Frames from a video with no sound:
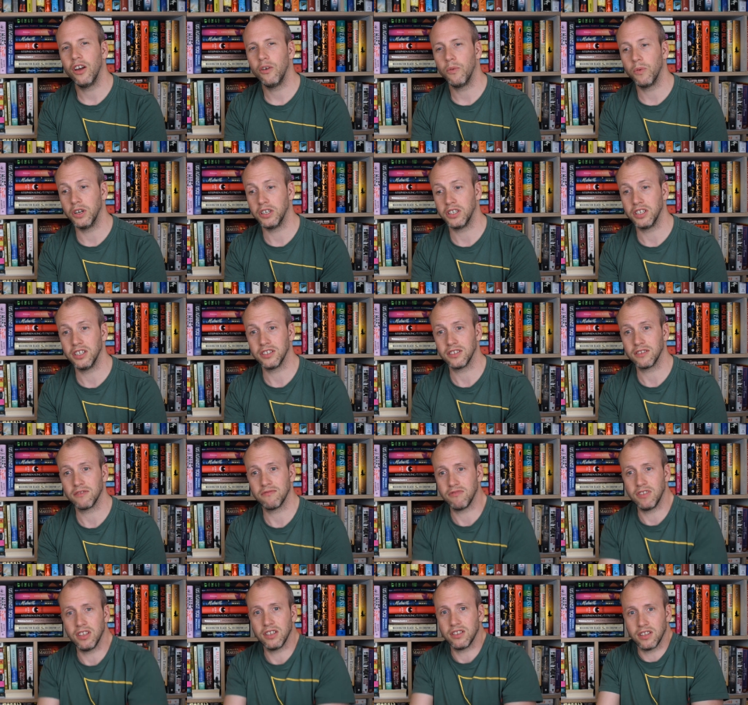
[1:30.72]
which is
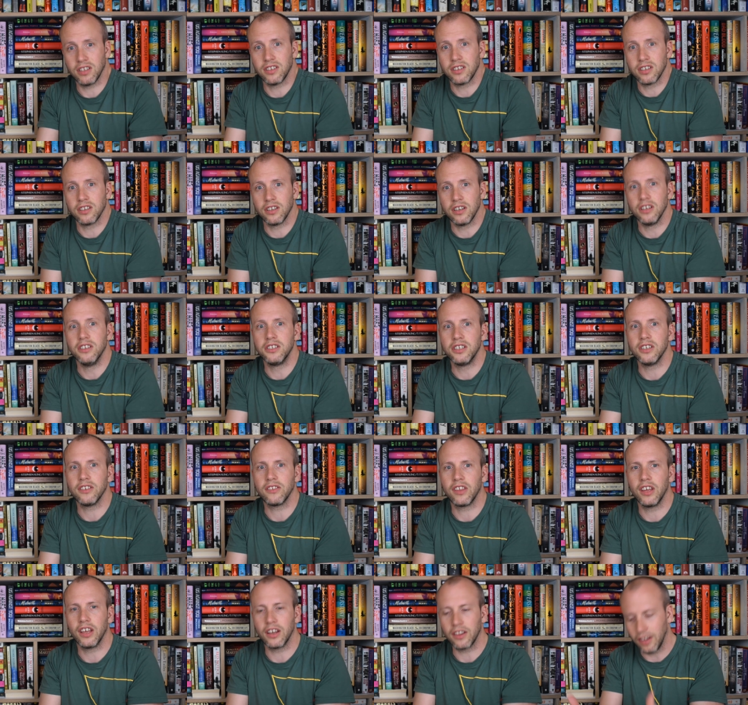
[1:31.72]
th- this is a legit
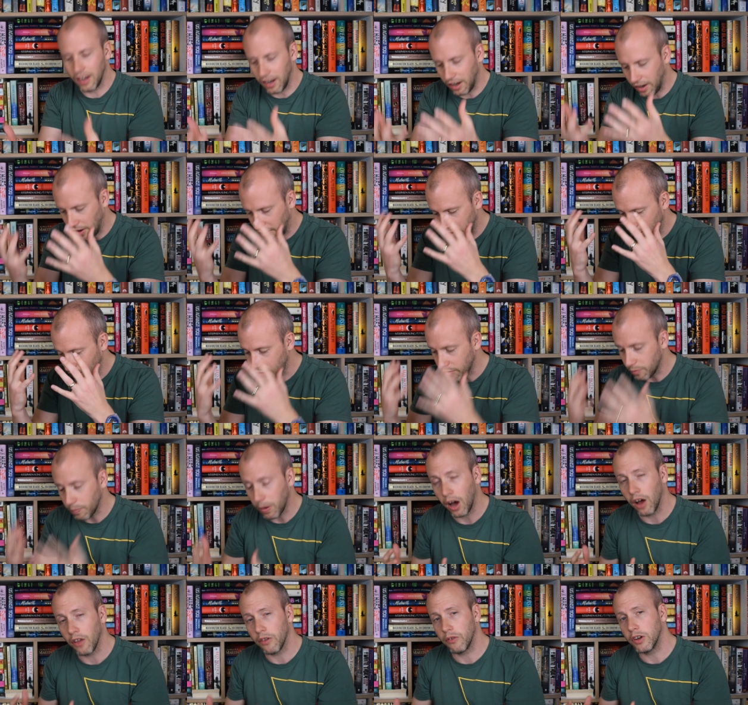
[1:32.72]
thing. And this is
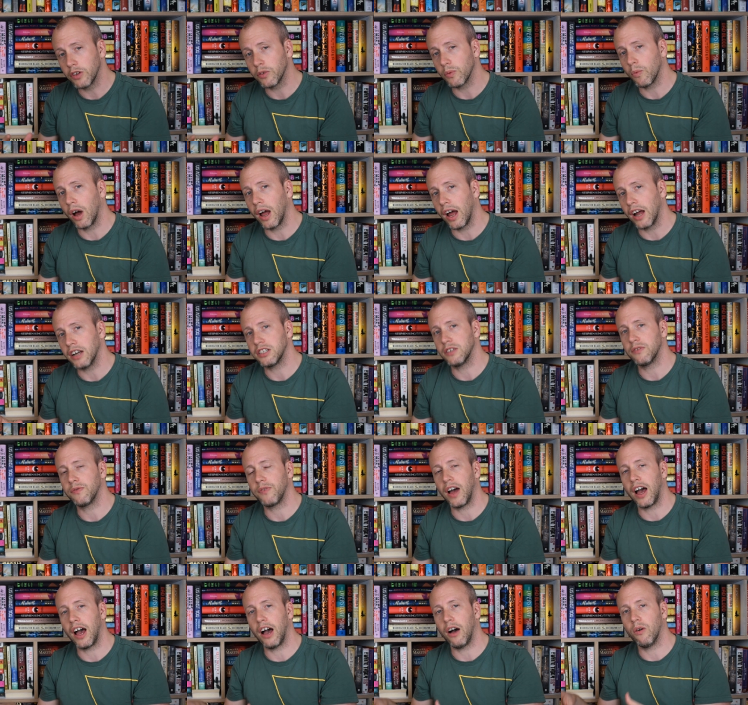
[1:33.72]
part of the reason why I actually
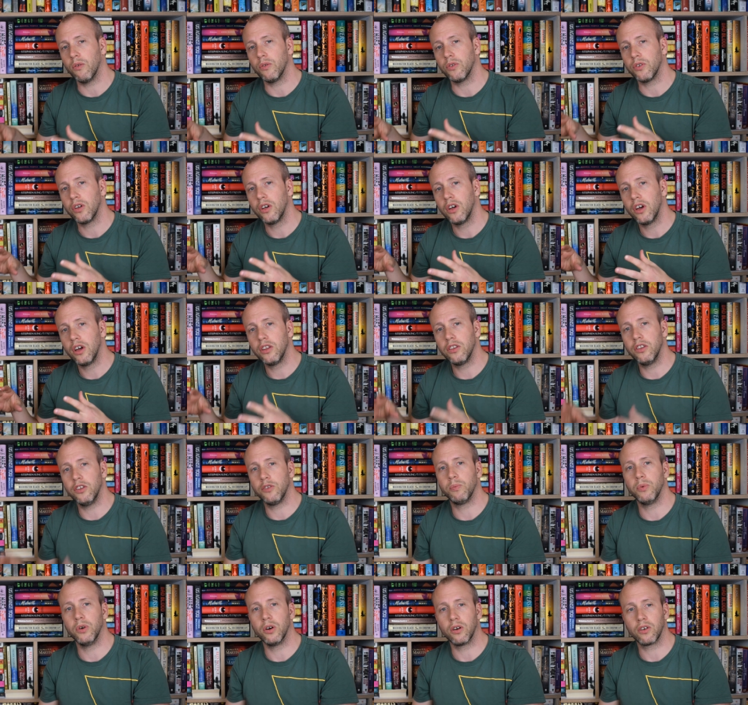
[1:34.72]
found this
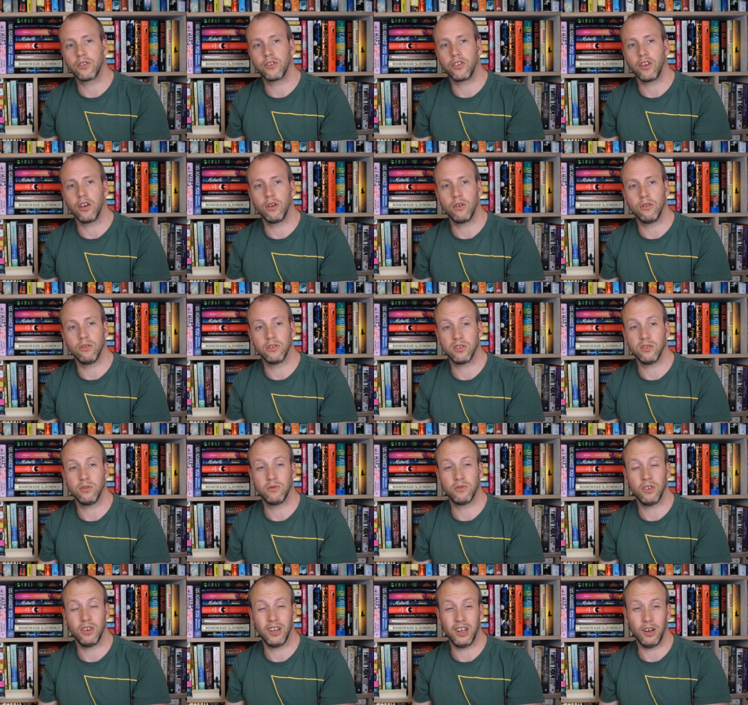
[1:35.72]
book so so
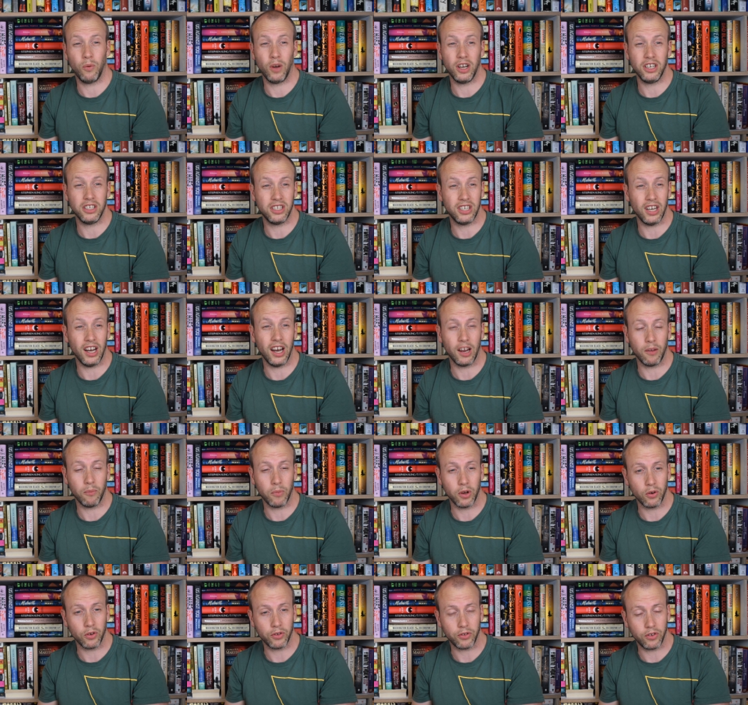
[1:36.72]
in a way chilling,
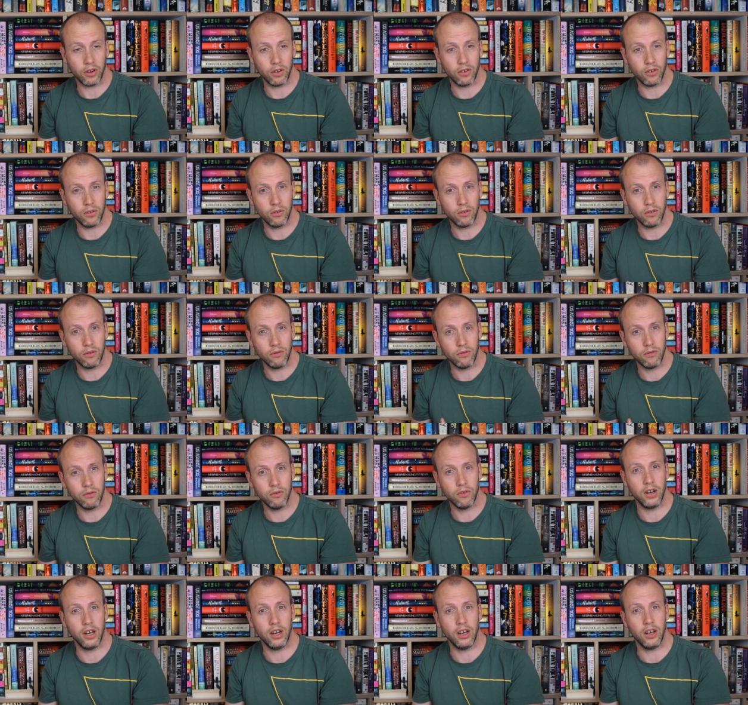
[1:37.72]
but also
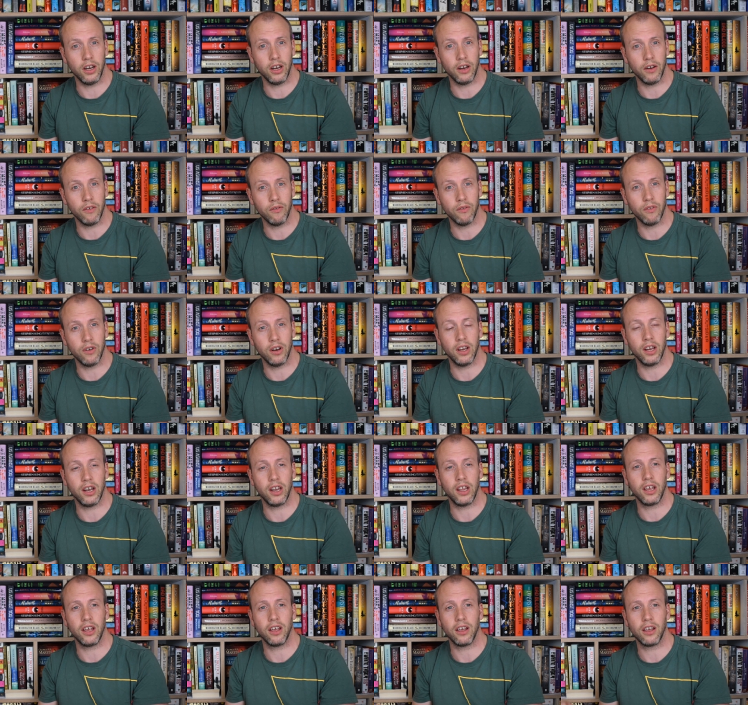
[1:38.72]
really
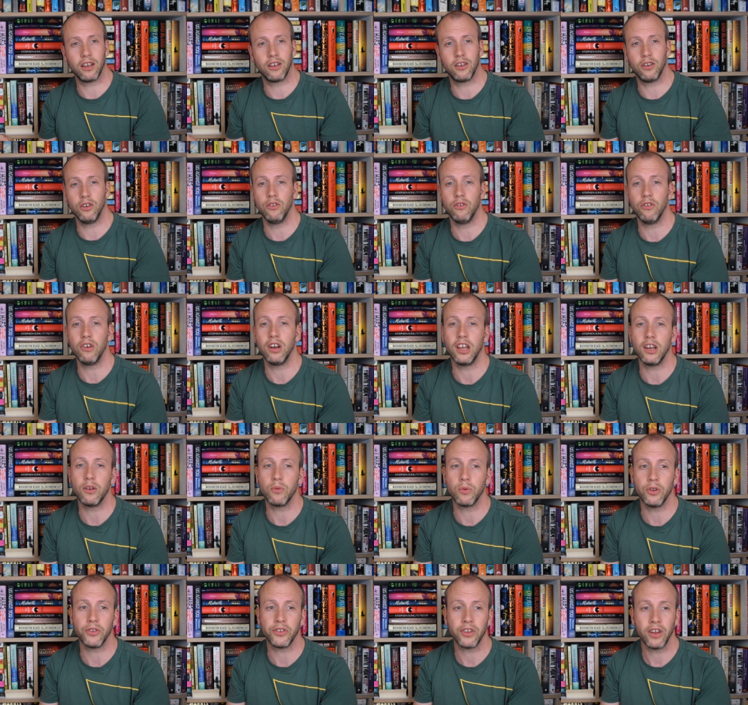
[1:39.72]
really good read
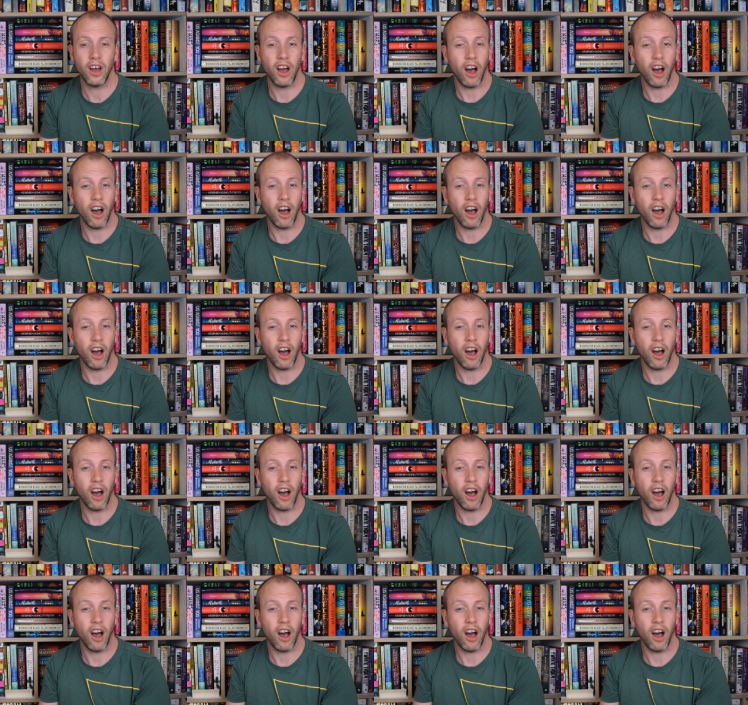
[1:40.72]
was.